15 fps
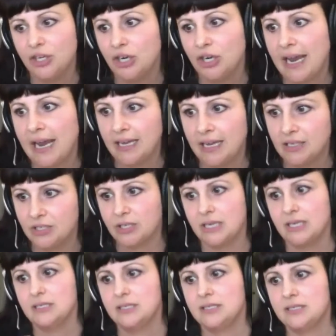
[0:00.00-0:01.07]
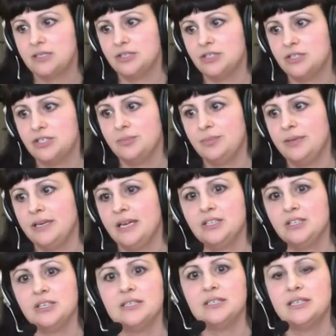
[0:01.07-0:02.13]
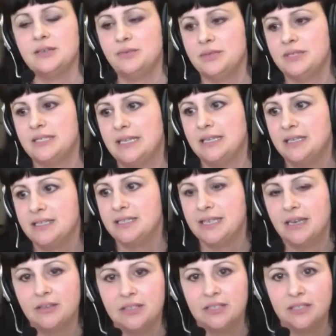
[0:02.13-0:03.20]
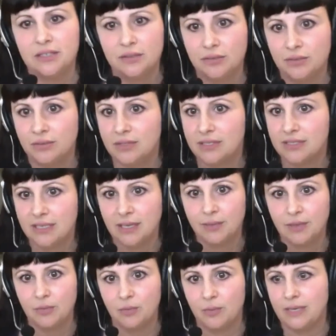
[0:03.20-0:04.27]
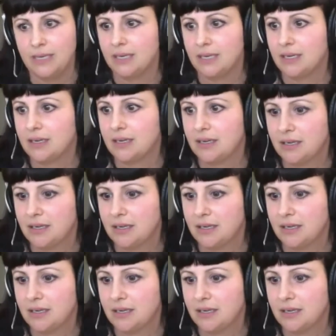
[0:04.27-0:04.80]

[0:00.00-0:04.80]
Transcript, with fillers: me your address, your shipping address, and I will send this out to you this coming week.